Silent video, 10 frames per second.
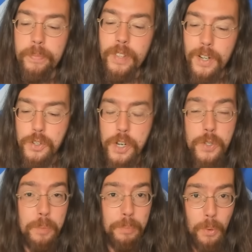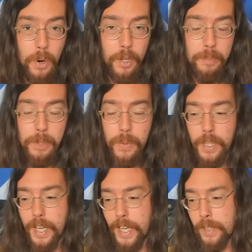She's a poor
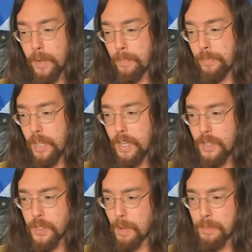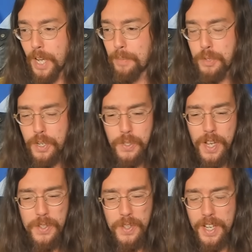communicator. Sometimes she
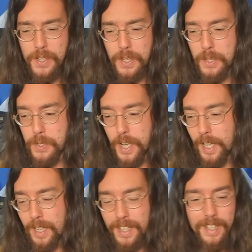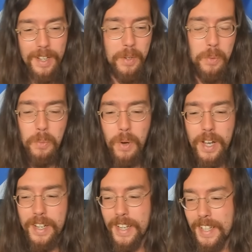says things and it's like, oh,
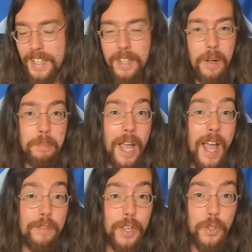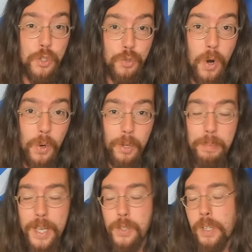what, you know, am I having a stroke,
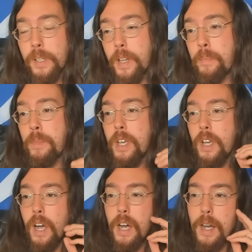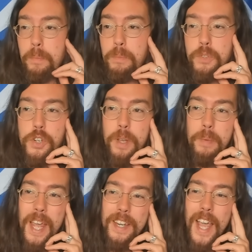basically? Um, she,
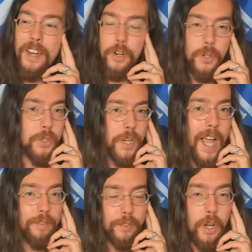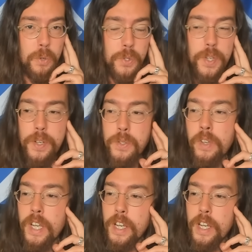and, and her staff knows this.